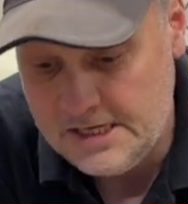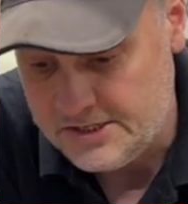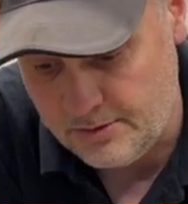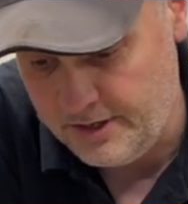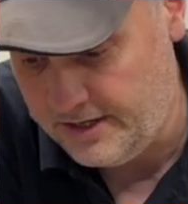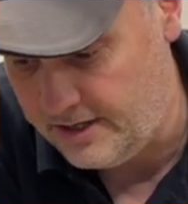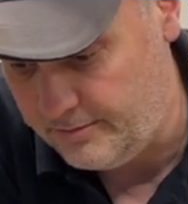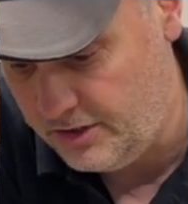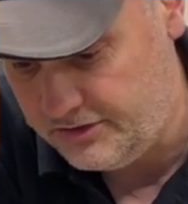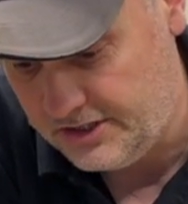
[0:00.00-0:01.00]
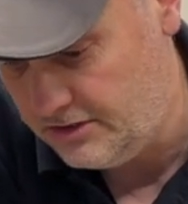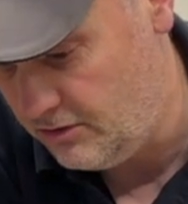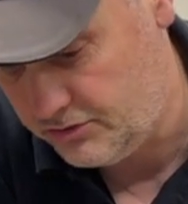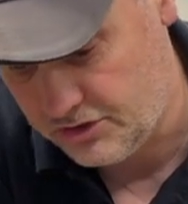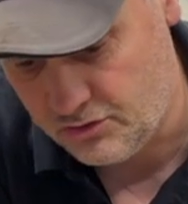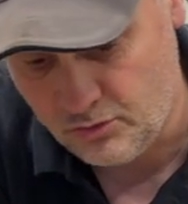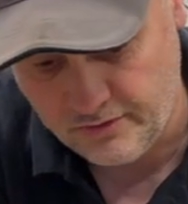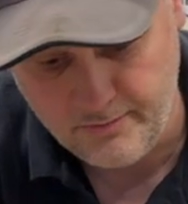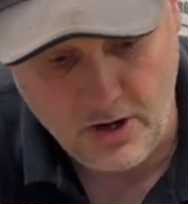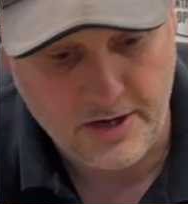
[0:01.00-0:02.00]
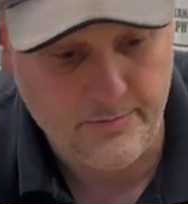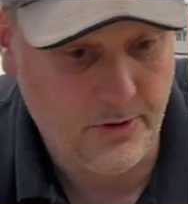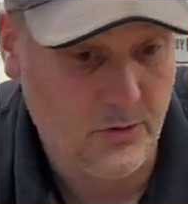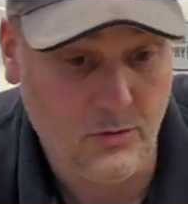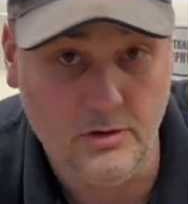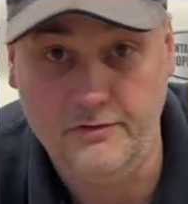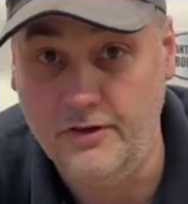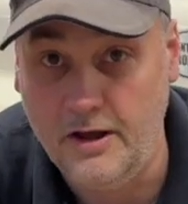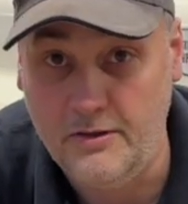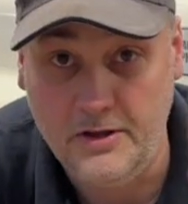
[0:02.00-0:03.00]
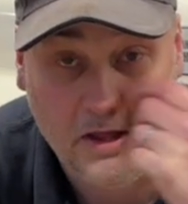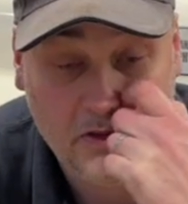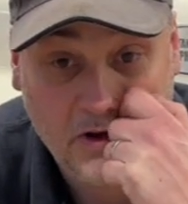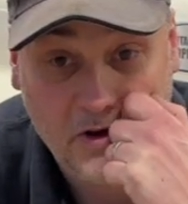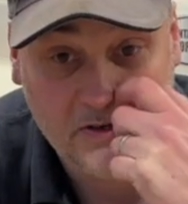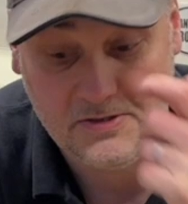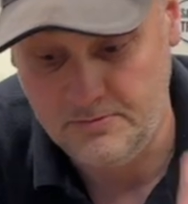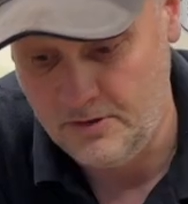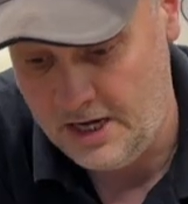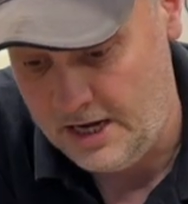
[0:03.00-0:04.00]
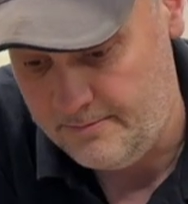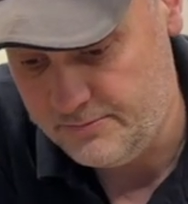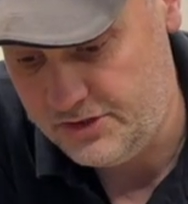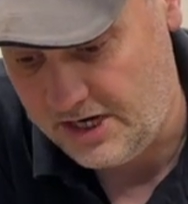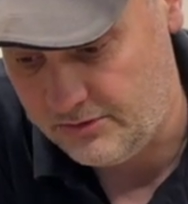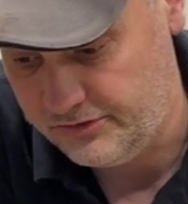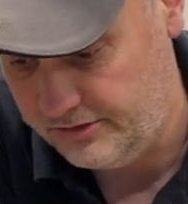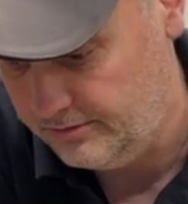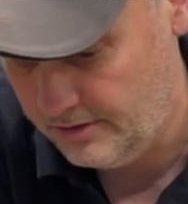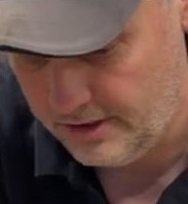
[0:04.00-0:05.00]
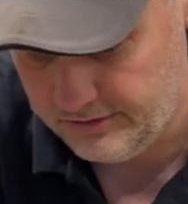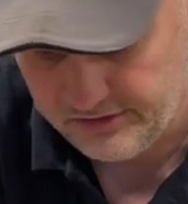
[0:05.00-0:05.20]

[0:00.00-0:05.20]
So we ended up using not just all of mine, but all of the other guys' shackles and